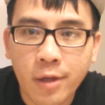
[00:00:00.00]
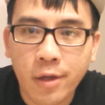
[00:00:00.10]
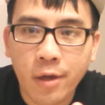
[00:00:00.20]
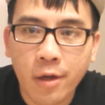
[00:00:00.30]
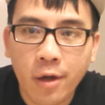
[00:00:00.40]

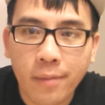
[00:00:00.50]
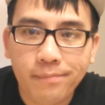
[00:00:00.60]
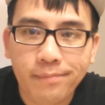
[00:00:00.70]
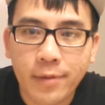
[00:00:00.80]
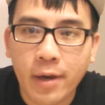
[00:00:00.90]

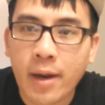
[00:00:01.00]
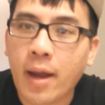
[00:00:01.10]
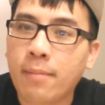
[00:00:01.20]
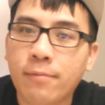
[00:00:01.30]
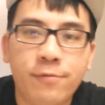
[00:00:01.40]
Yep, the
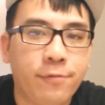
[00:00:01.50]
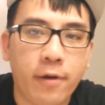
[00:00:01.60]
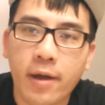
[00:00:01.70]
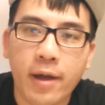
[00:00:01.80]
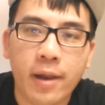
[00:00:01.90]
name's
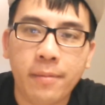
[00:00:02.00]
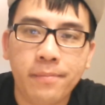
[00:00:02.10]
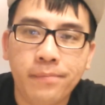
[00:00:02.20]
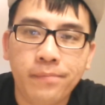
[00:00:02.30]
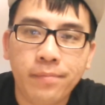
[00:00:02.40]

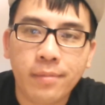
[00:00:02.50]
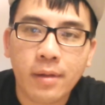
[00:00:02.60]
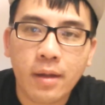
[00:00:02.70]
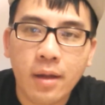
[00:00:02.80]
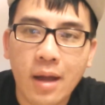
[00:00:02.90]
Fred.
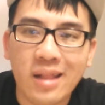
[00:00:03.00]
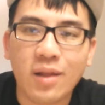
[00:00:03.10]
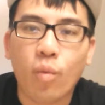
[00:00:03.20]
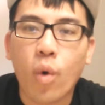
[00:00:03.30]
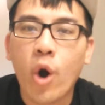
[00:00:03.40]

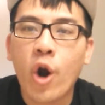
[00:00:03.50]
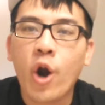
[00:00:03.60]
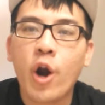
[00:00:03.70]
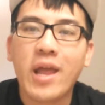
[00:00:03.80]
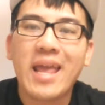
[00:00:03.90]
And the
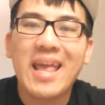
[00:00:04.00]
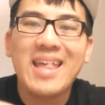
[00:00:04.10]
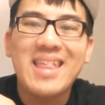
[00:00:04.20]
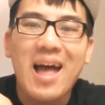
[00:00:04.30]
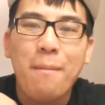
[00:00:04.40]
word
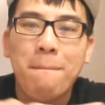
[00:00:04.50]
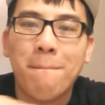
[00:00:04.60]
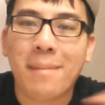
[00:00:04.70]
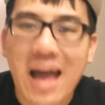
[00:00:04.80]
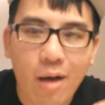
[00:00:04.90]
is
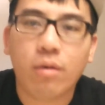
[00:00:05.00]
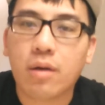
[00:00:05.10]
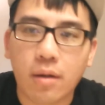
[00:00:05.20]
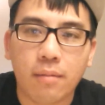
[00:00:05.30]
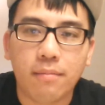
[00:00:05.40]

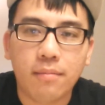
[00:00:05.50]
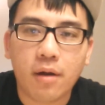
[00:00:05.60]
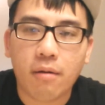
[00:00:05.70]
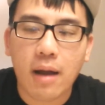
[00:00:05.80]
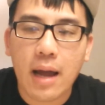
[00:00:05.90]
amalgam,
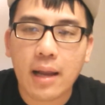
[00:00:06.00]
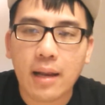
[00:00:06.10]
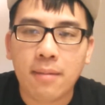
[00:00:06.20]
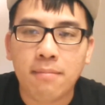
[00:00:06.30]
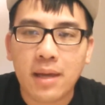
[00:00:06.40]
all
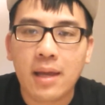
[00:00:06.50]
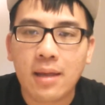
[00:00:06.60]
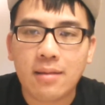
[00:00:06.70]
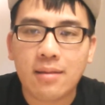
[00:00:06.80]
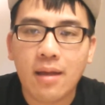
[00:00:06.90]
right? It
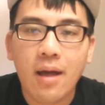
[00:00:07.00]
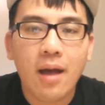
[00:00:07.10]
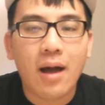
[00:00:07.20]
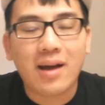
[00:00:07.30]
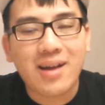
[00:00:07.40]
means
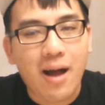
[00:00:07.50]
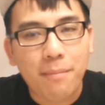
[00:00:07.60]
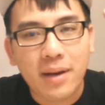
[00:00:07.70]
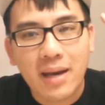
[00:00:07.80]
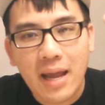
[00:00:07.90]
a
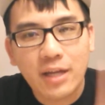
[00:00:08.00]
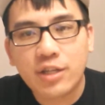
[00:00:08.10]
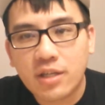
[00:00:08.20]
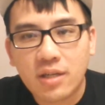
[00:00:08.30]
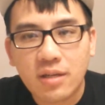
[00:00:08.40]

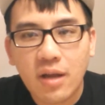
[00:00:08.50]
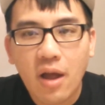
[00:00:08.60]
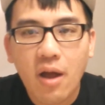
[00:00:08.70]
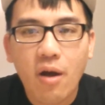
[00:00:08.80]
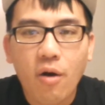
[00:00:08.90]
combination
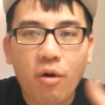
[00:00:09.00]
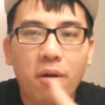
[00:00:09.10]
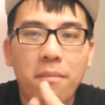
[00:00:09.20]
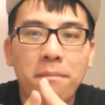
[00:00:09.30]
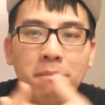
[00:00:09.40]

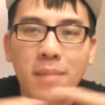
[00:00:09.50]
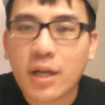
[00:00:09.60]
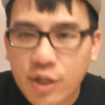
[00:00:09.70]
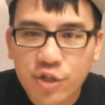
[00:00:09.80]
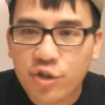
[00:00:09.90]
or a
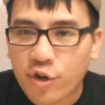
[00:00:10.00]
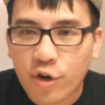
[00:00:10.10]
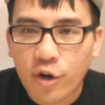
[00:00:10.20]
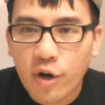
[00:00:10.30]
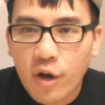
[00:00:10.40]

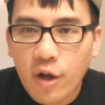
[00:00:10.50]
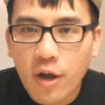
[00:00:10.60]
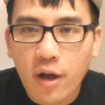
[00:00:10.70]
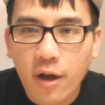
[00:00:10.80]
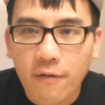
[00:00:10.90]
mixture
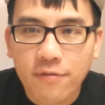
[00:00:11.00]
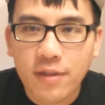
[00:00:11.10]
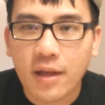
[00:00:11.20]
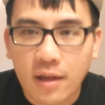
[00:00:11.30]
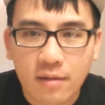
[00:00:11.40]
of
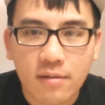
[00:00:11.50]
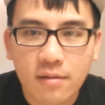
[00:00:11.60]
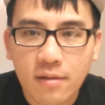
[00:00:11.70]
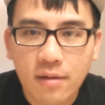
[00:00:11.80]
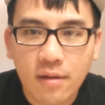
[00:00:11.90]

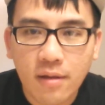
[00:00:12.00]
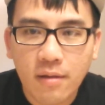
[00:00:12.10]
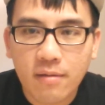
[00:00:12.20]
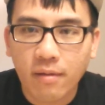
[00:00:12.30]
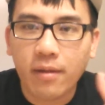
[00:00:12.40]
things.
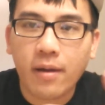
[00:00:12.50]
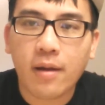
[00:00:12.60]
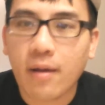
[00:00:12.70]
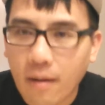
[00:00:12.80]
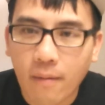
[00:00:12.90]
So there
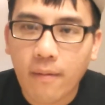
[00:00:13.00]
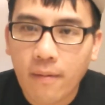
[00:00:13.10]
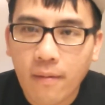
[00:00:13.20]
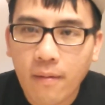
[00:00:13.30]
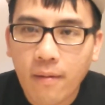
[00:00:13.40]
you go.